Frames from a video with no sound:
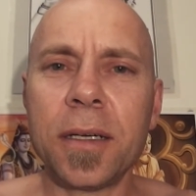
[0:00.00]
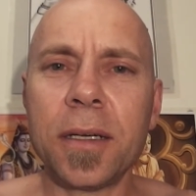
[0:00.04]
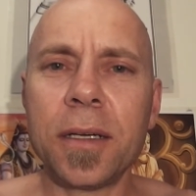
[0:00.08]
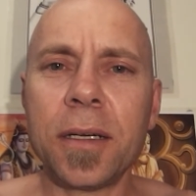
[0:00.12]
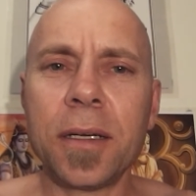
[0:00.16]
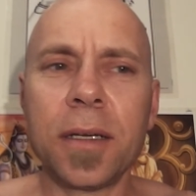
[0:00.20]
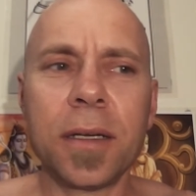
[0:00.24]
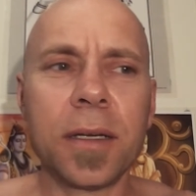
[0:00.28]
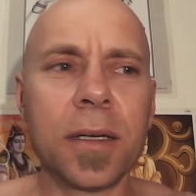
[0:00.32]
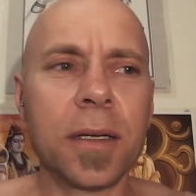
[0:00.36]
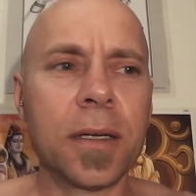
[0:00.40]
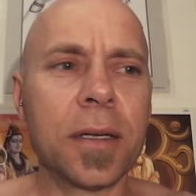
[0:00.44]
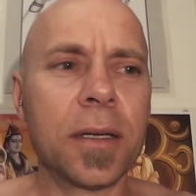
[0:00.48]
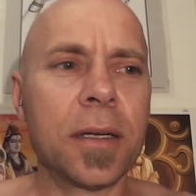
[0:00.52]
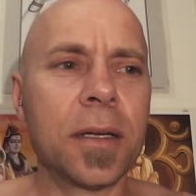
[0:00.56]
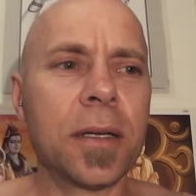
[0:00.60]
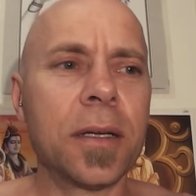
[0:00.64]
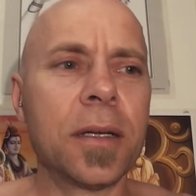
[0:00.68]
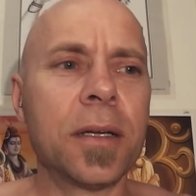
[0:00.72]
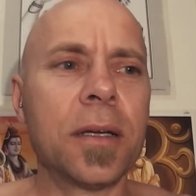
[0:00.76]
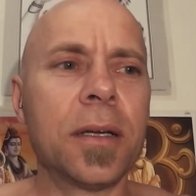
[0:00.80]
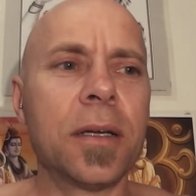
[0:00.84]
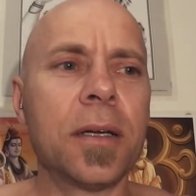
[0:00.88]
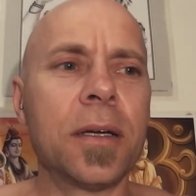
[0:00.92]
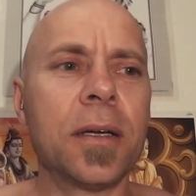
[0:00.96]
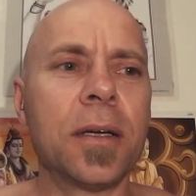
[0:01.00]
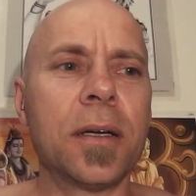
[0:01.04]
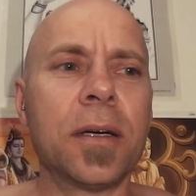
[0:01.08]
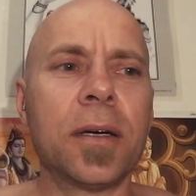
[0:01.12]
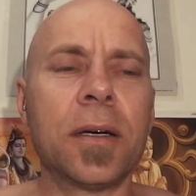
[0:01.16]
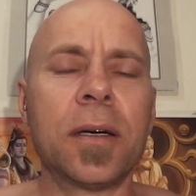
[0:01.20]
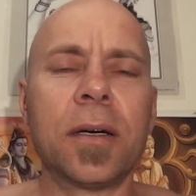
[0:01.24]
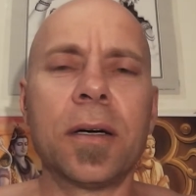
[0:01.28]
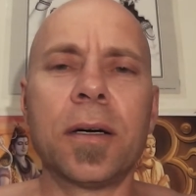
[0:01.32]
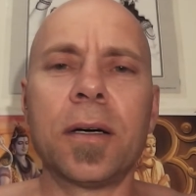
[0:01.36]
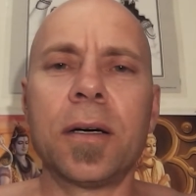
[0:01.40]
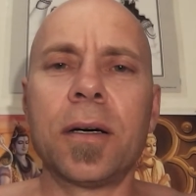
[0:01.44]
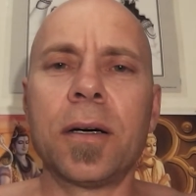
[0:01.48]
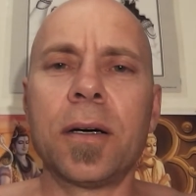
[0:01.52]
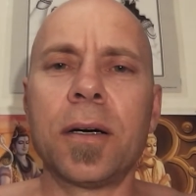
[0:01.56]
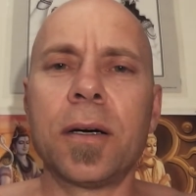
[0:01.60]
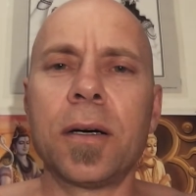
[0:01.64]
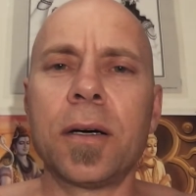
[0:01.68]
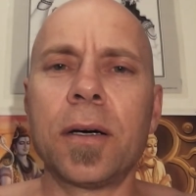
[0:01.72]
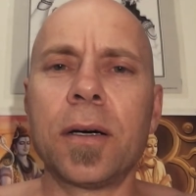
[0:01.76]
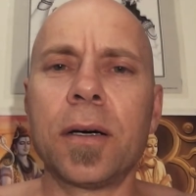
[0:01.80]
(silence)